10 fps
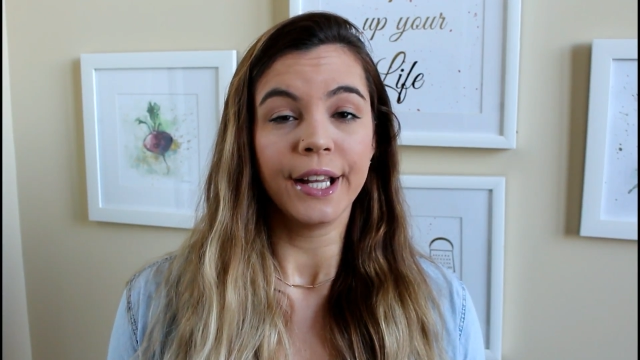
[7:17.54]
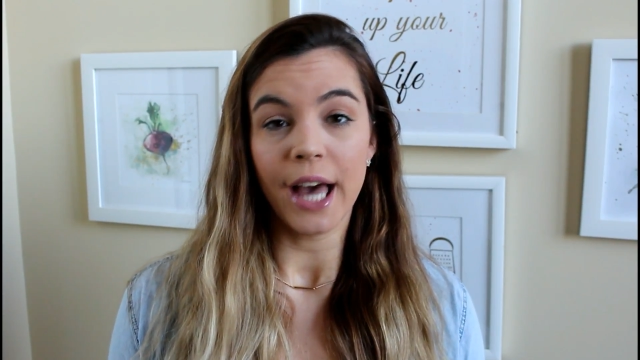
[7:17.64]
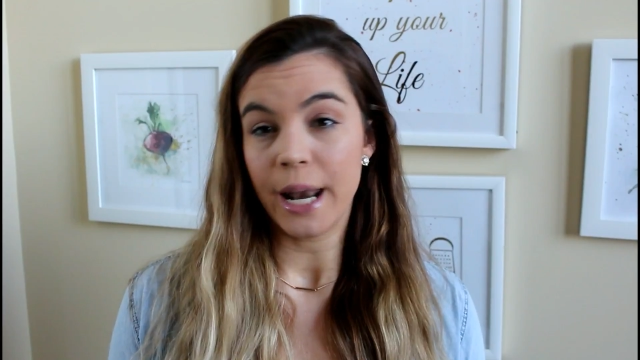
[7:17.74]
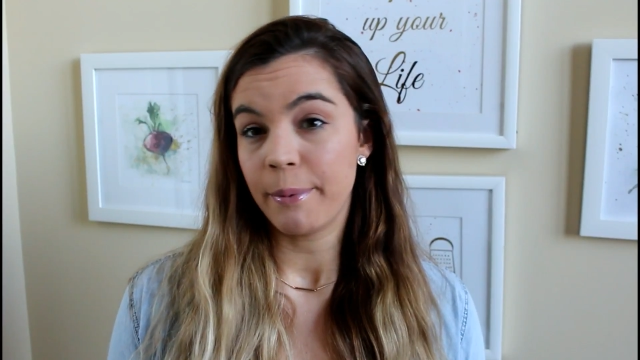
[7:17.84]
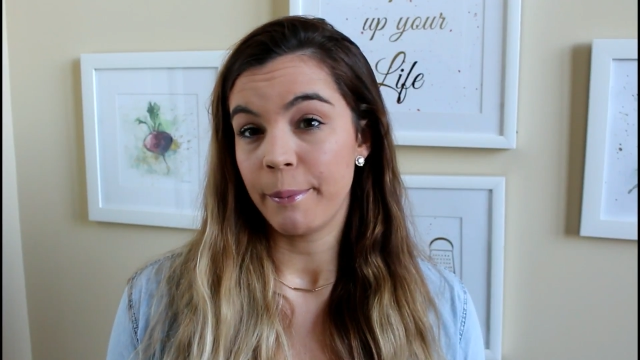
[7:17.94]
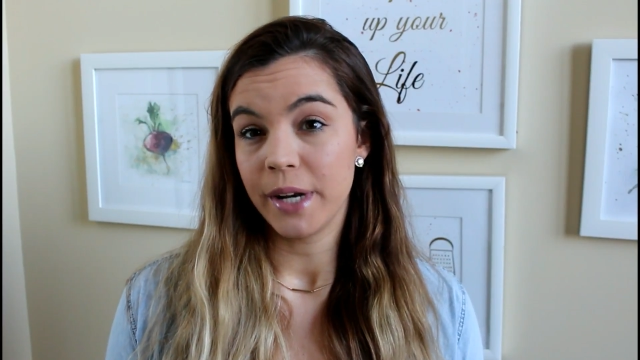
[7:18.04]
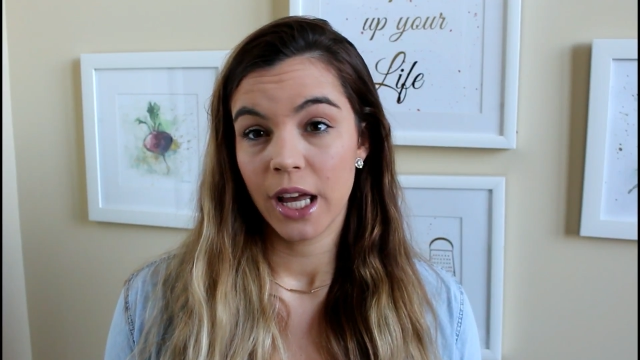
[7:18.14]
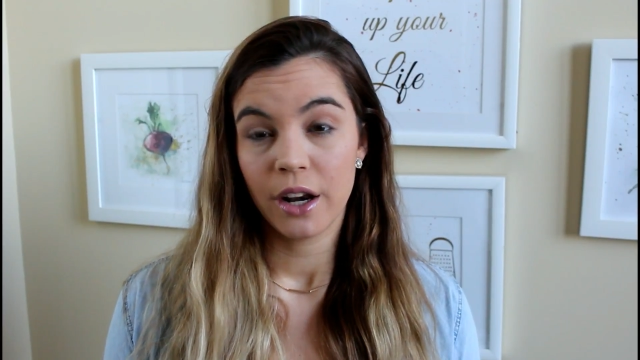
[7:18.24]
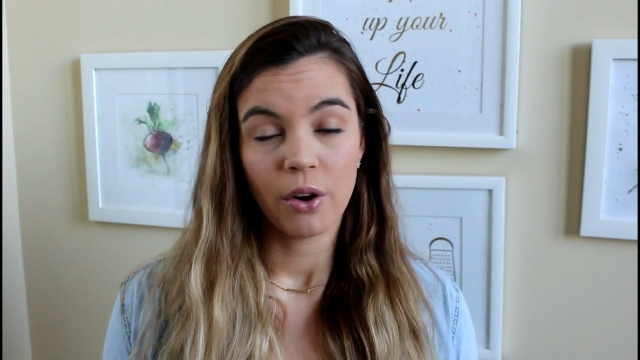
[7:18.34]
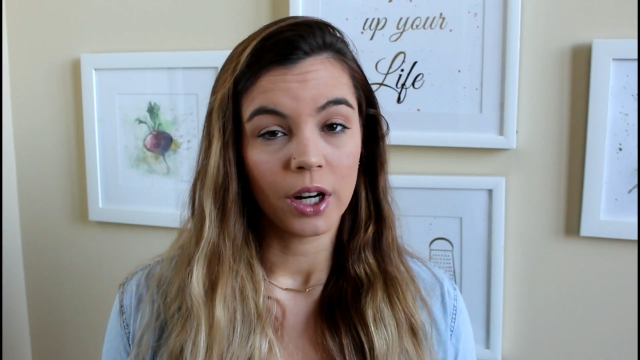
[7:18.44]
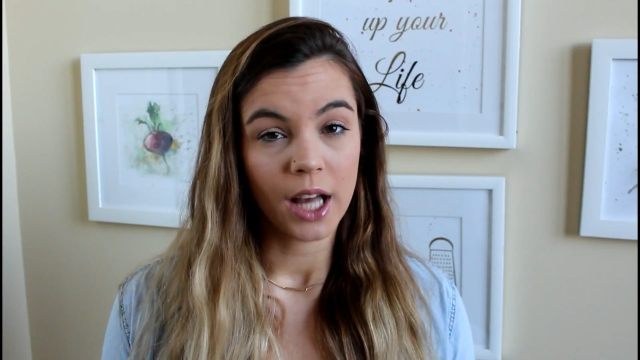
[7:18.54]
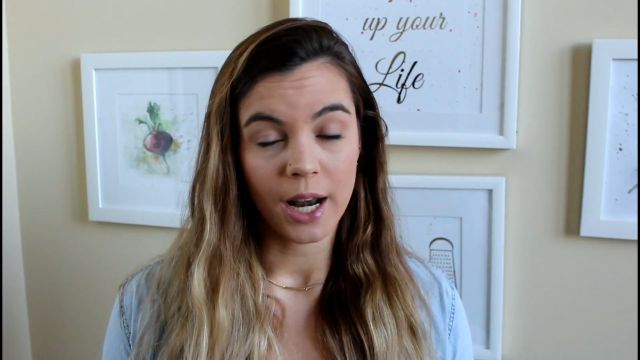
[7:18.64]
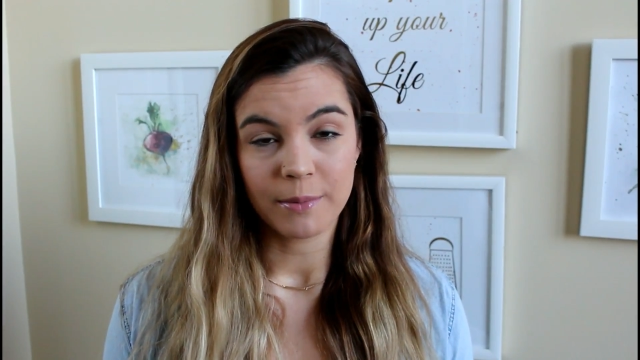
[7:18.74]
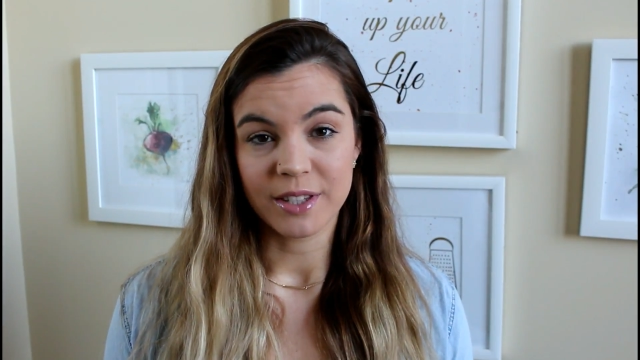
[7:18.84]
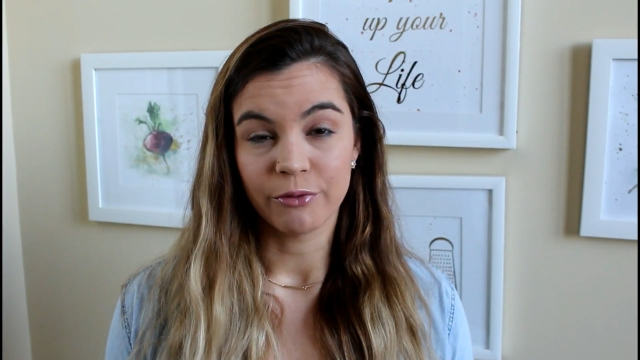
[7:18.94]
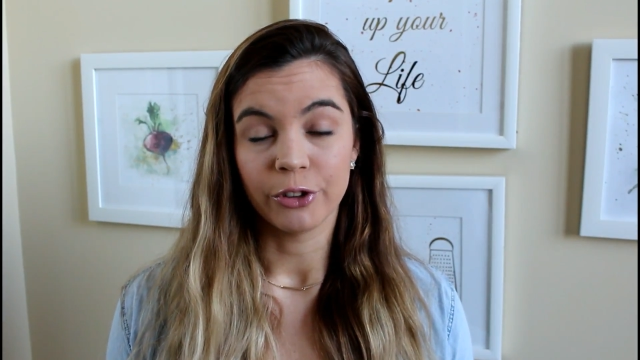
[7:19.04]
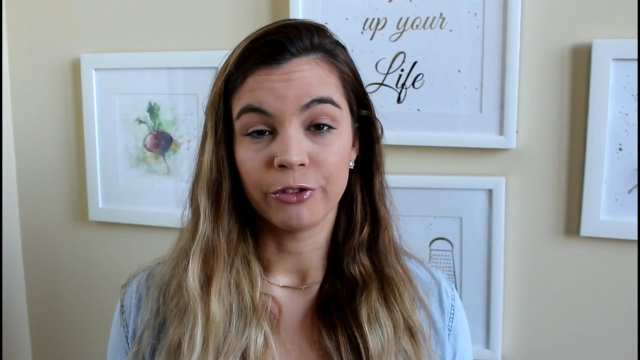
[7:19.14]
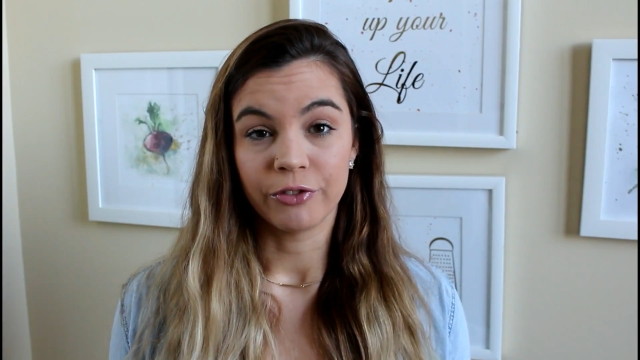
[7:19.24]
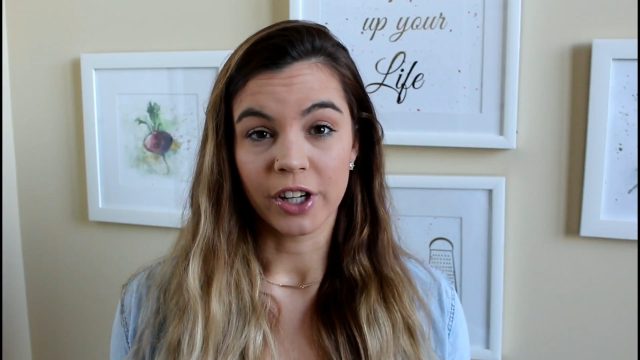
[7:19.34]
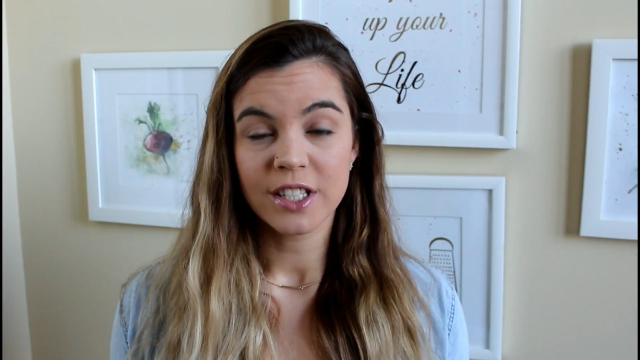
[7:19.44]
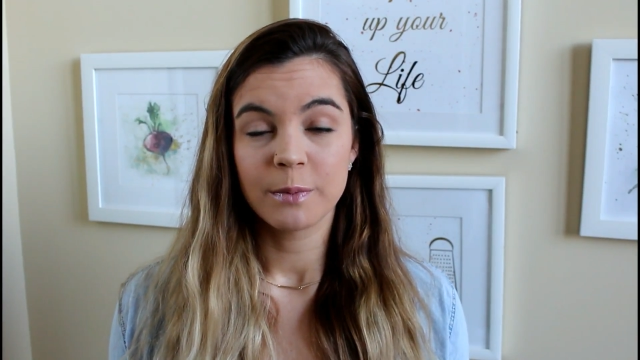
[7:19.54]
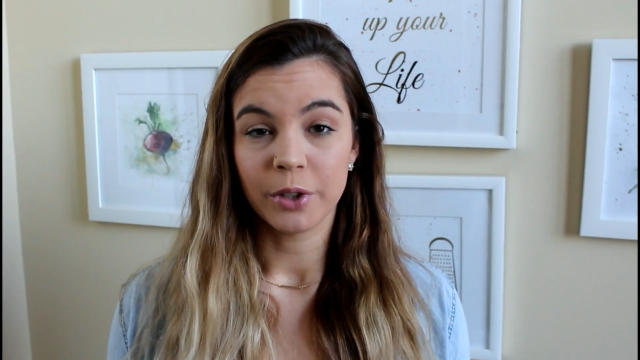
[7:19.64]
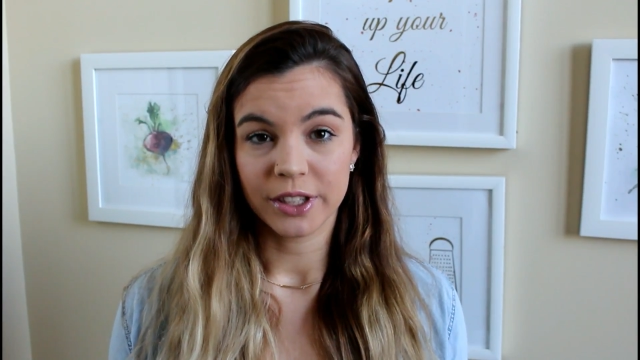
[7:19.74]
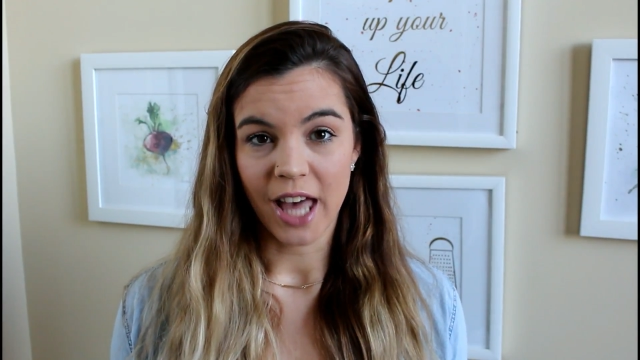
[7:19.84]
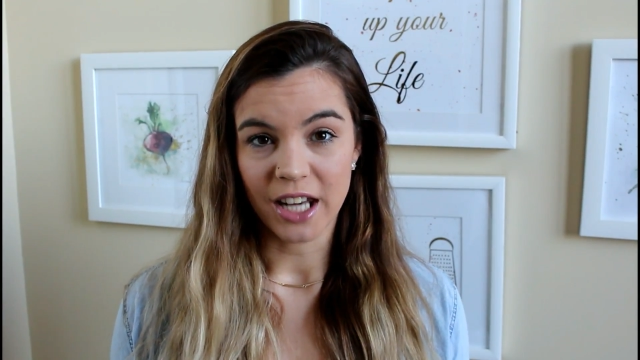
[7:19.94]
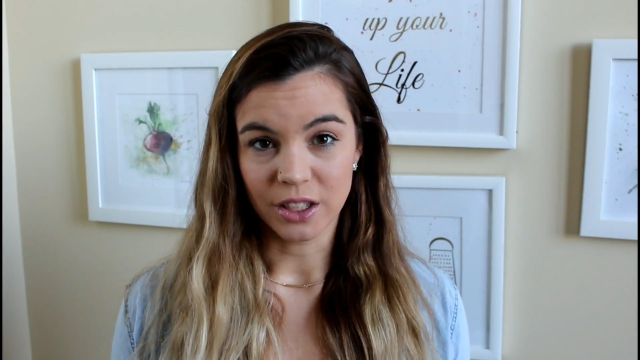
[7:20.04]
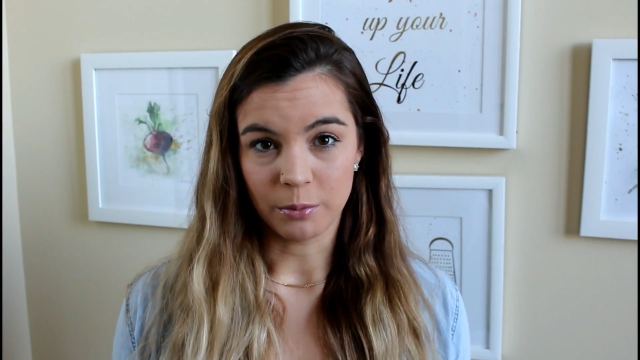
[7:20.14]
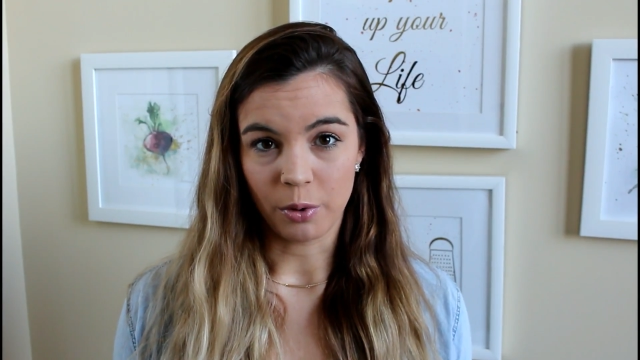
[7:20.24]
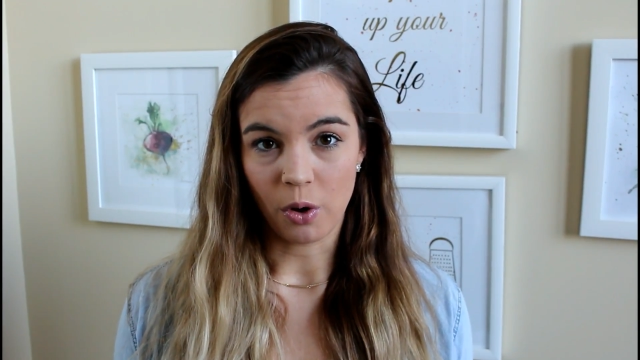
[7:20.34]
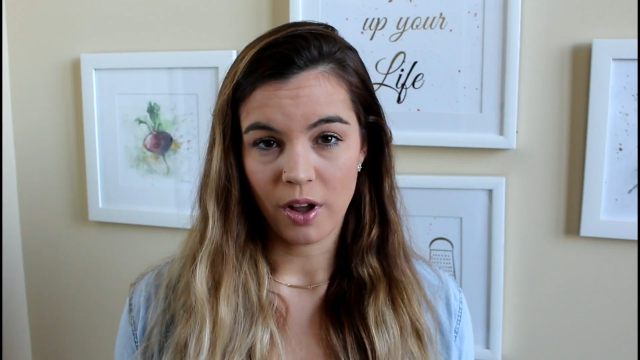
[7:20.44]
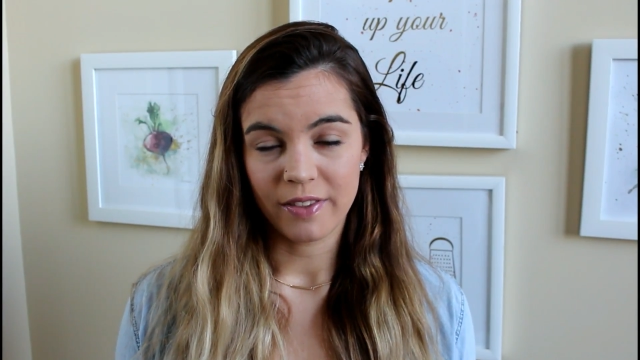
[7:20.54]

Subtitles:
Cut up a banana or cut up some fruit first, put that in the bowl,